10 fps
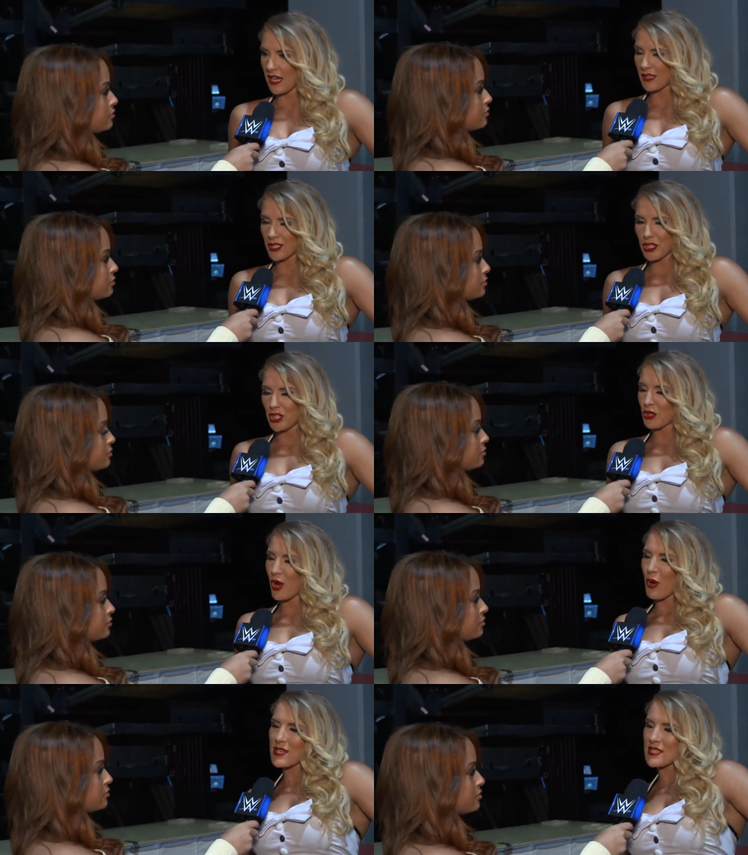Speaker 1: Kayla. You know, you're
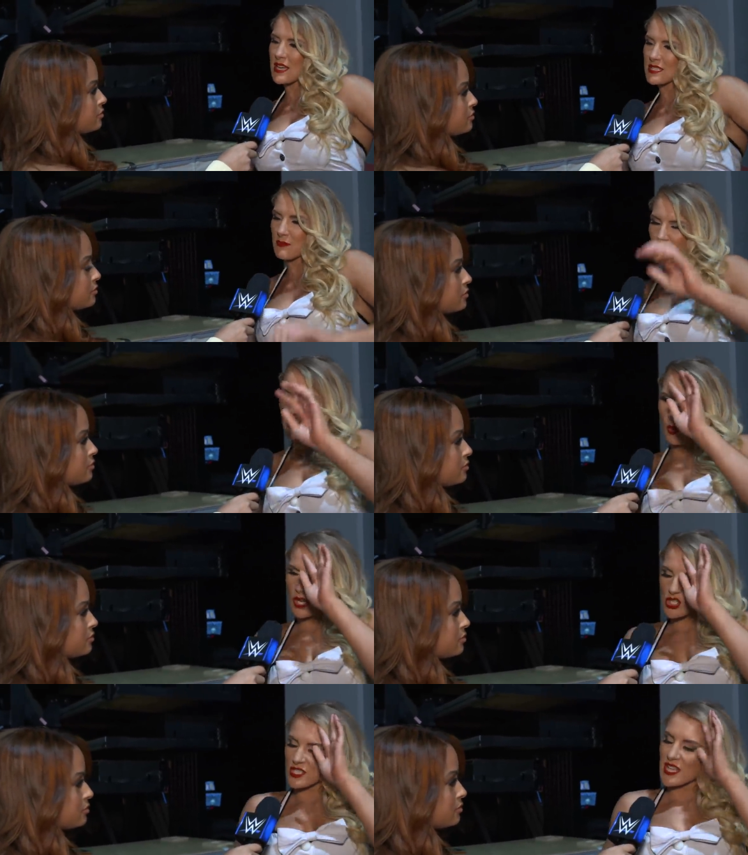always asking people
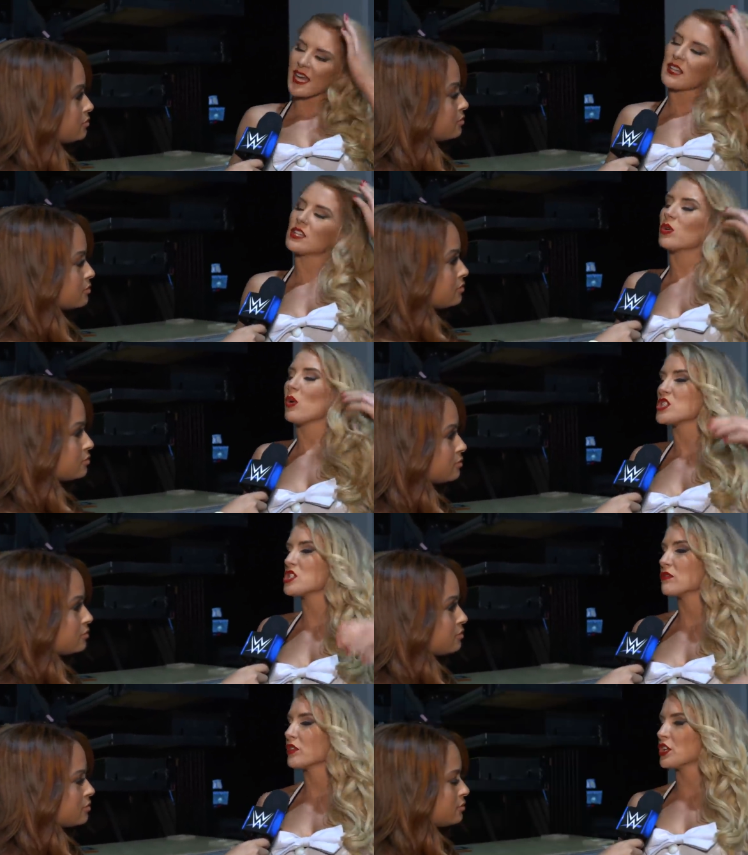questions. I got a little
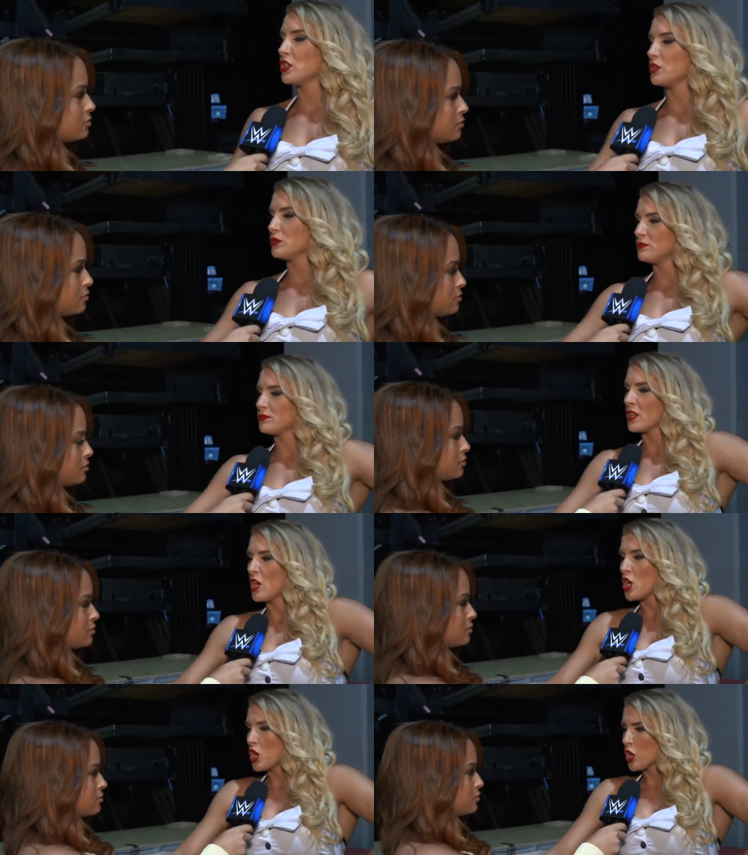question for you.
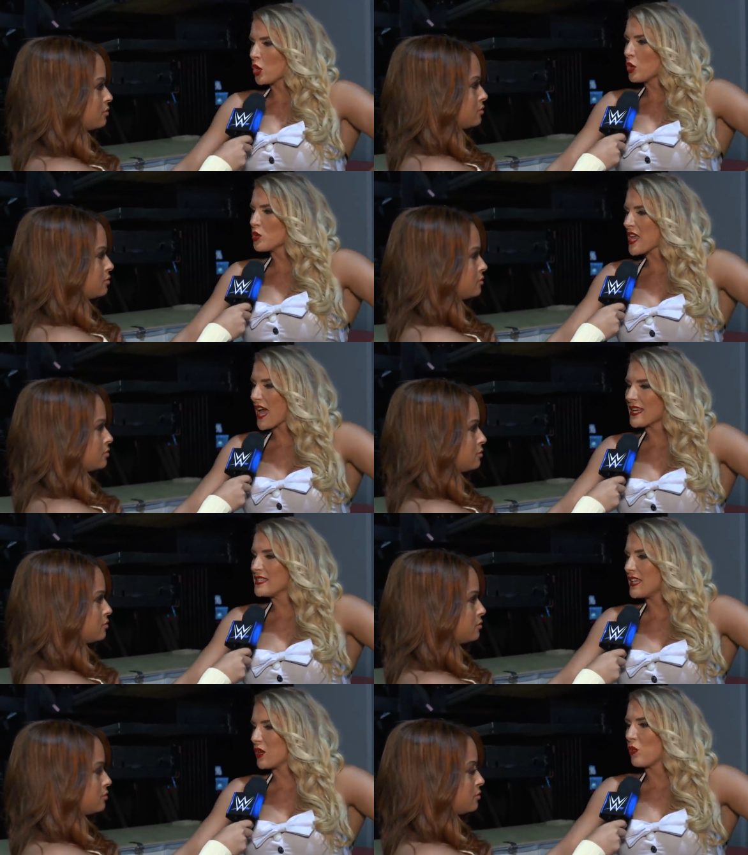Whose
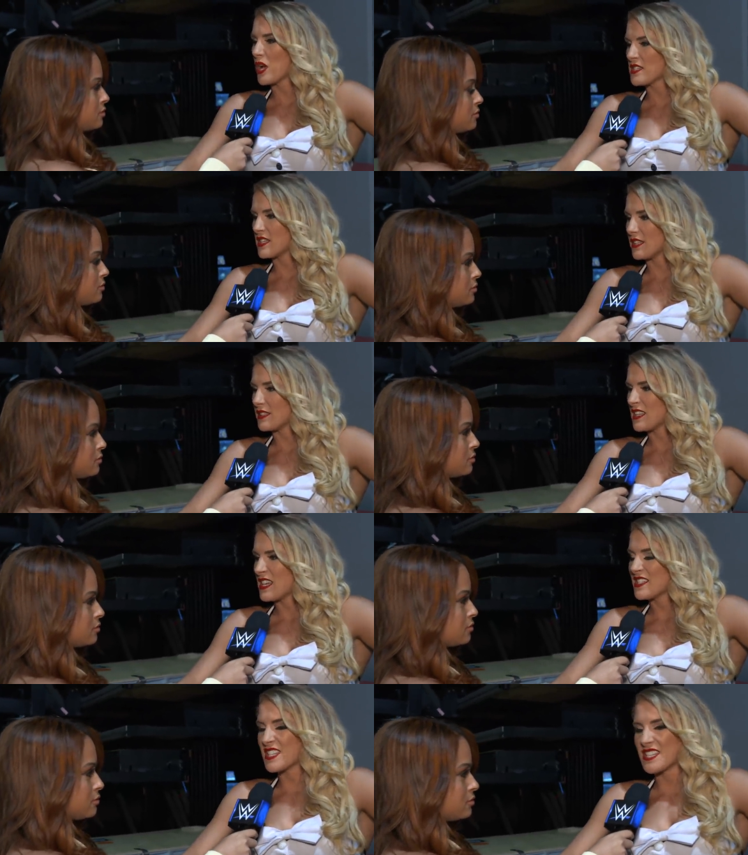idea was it
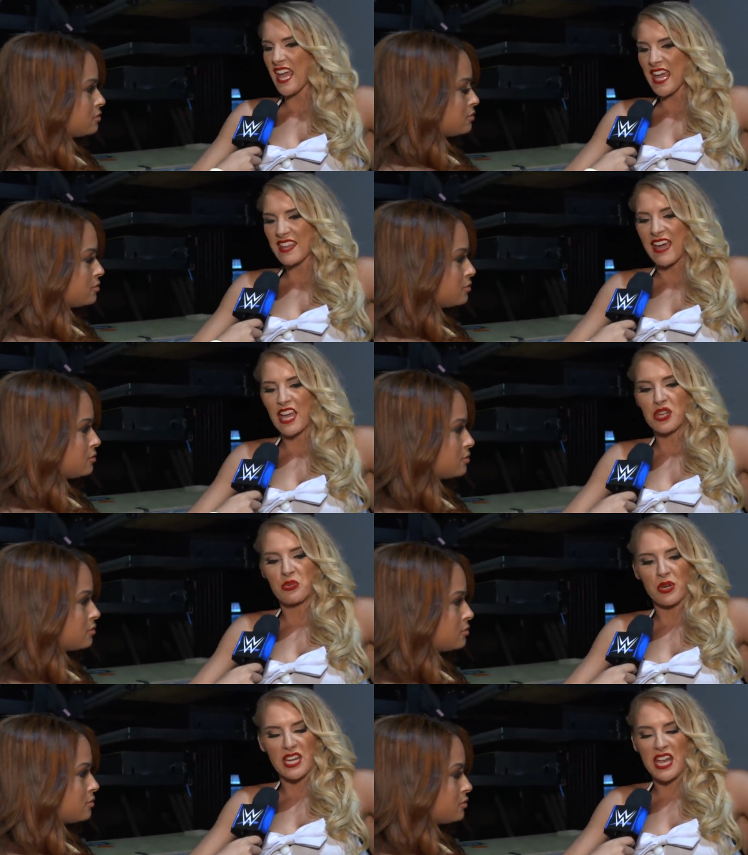to take that
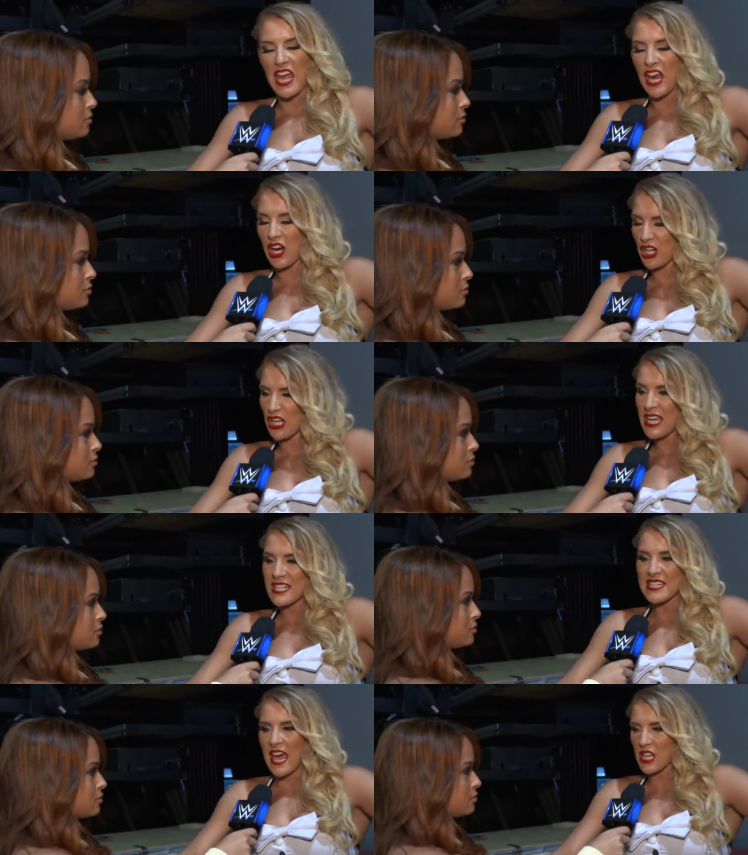green haired,
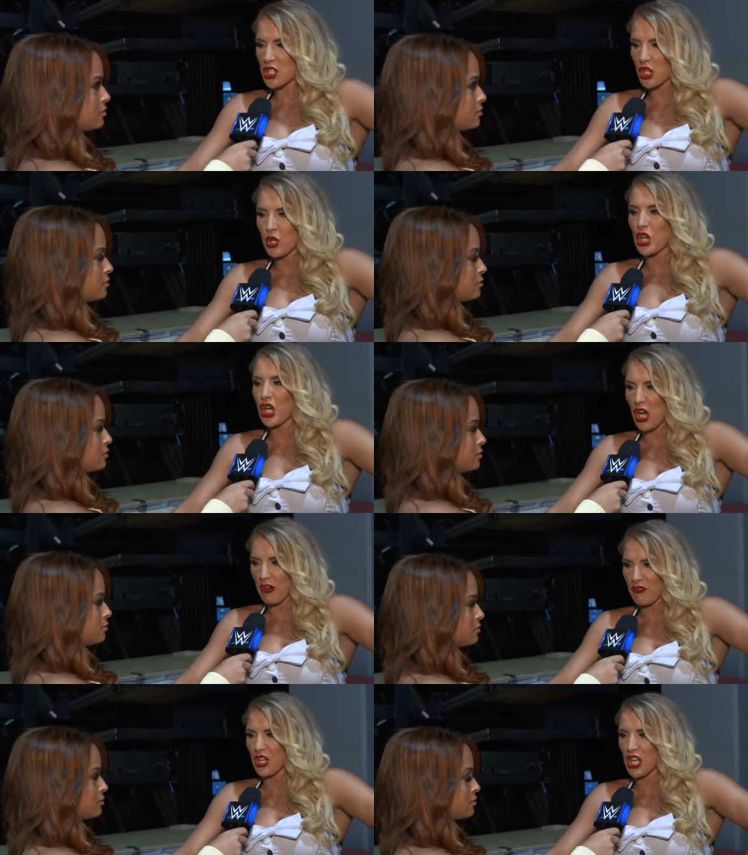tattooed,
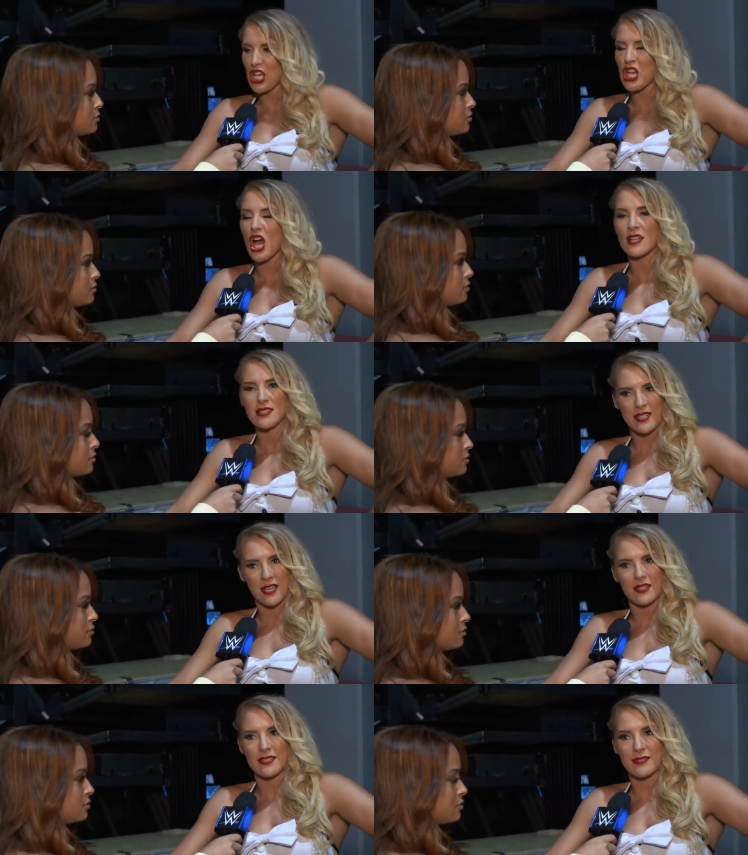covered
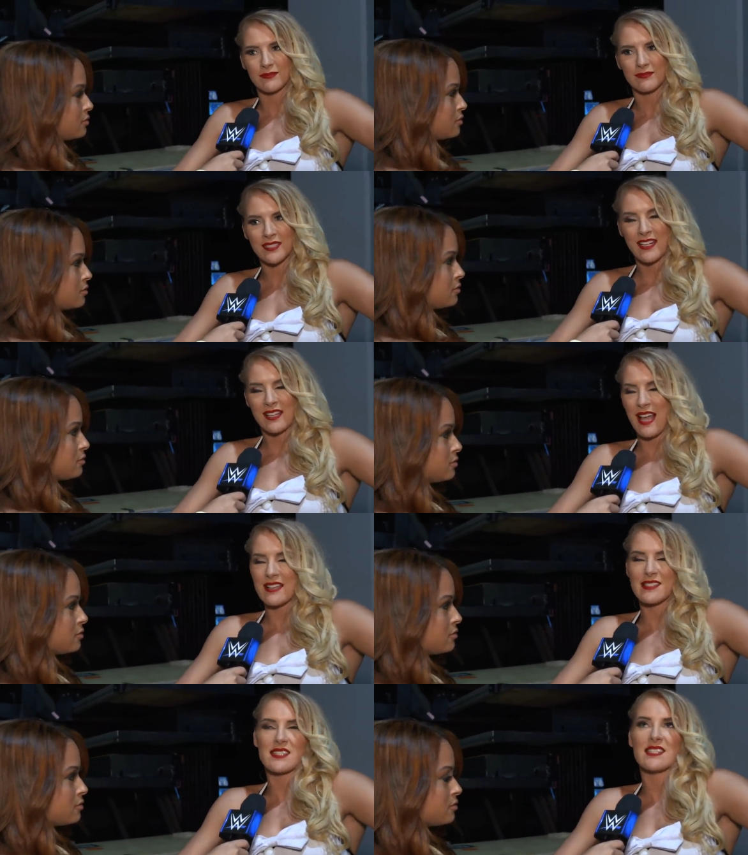nonsense,
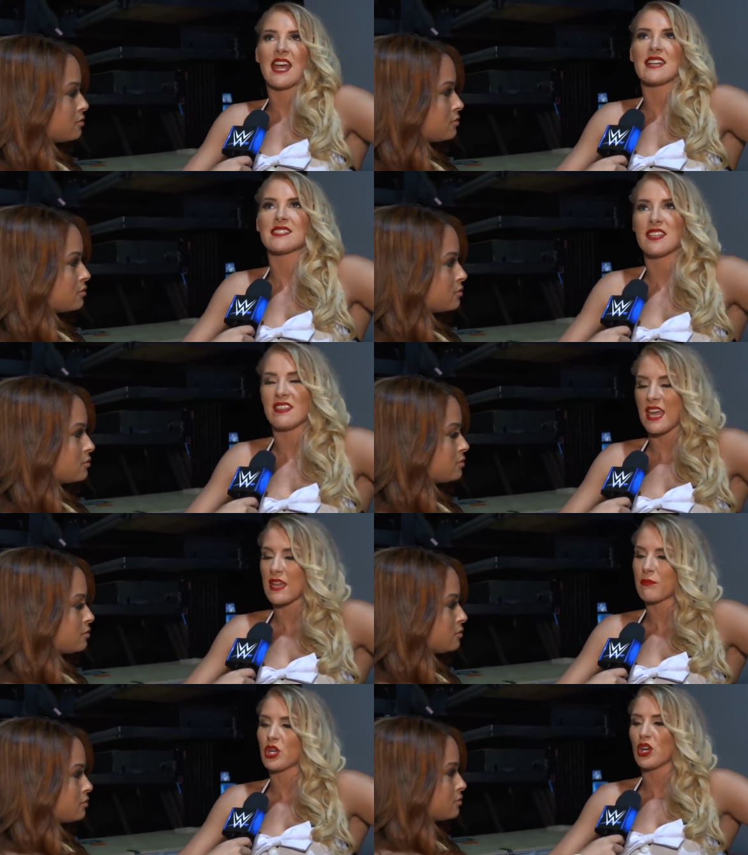classless, nasty thing
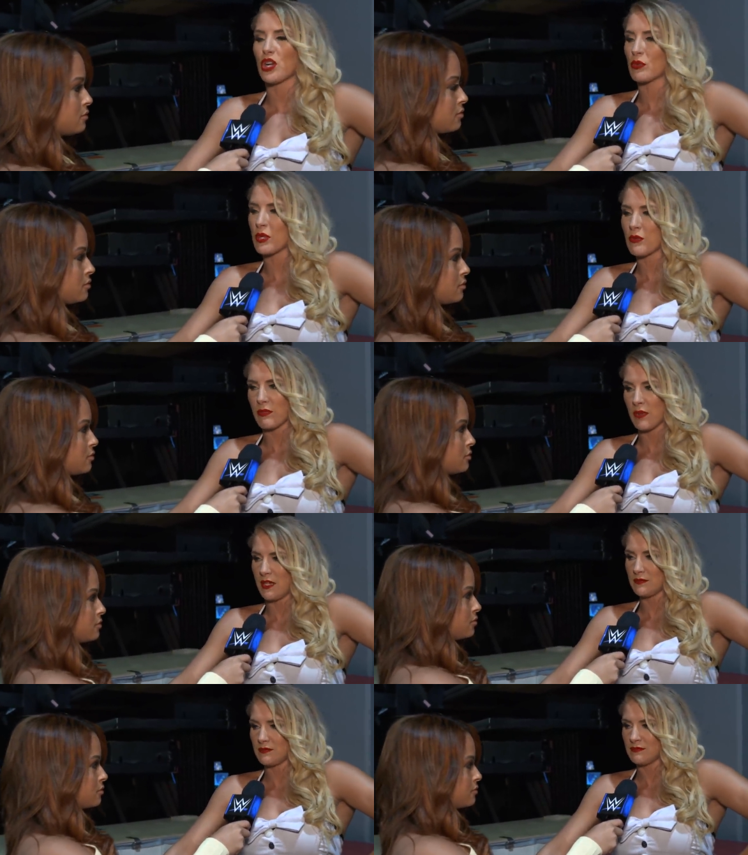and put her in the ring with me?